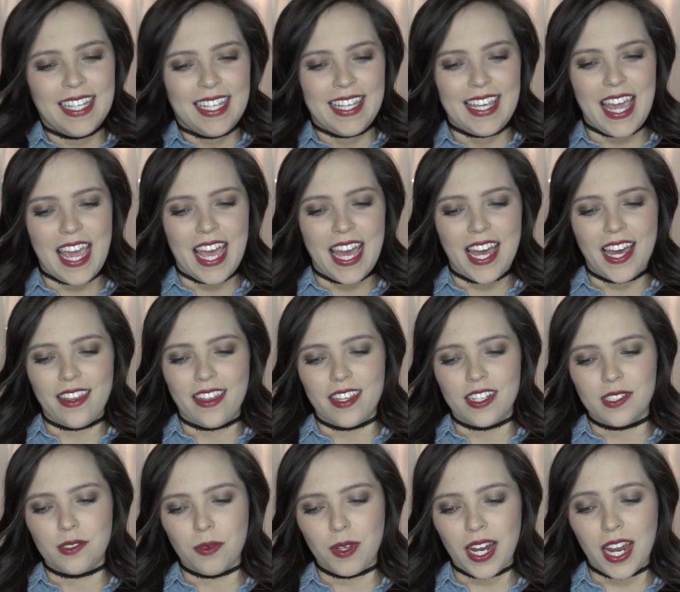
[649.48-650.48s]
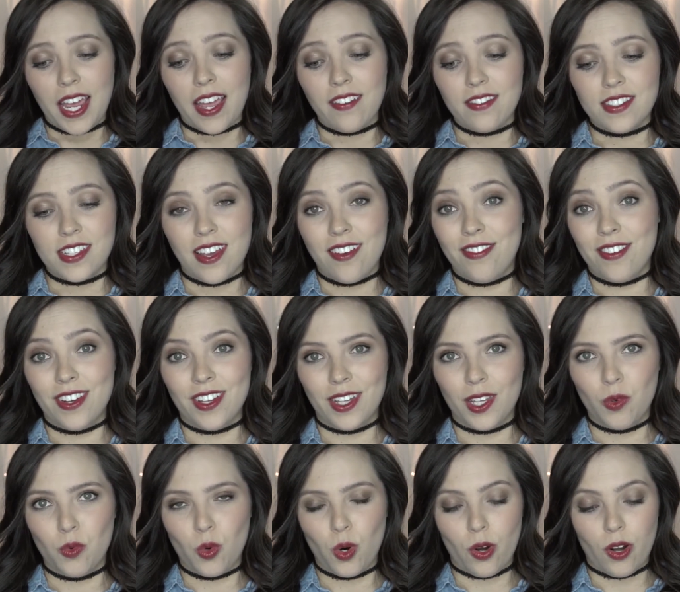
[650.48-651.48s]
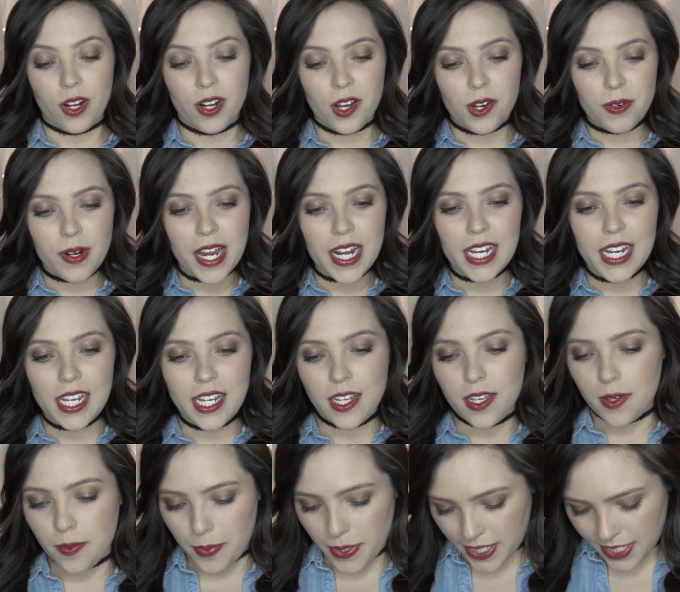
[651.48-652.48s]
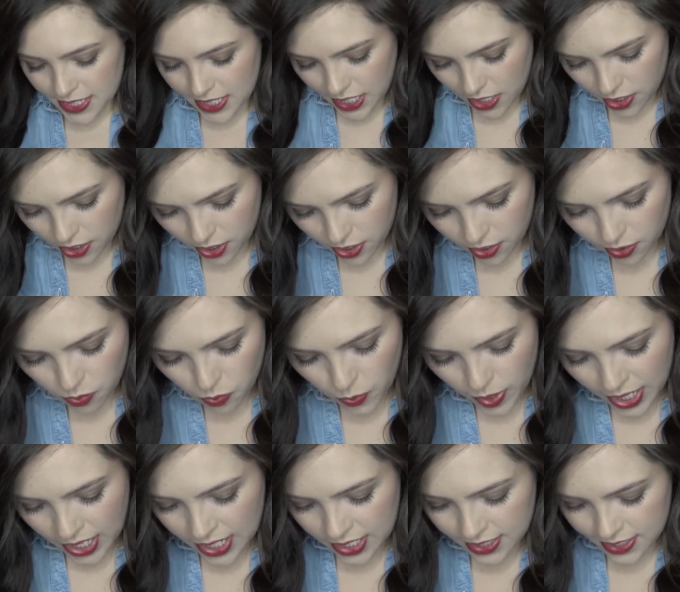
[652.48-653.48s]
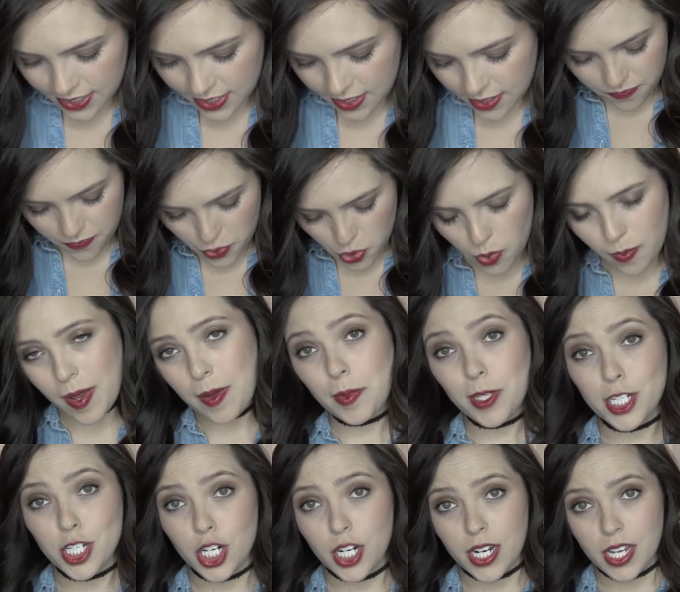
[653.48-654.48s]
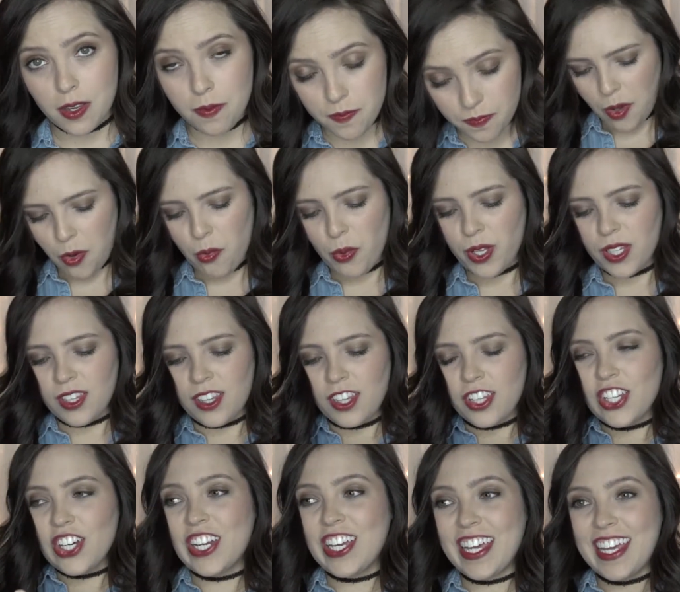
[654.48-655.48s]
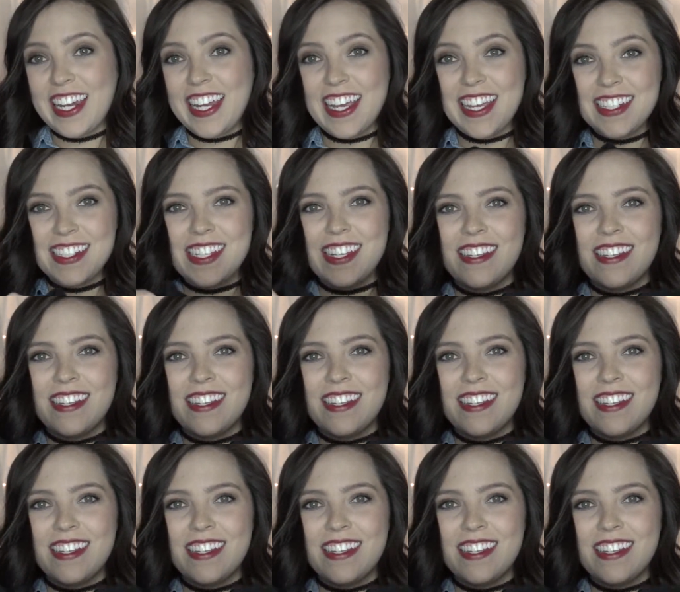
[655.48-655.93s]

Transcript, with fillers: Yeah, this one I have definitely worn already because I couldn't wait. So it might be dirty, but look at it.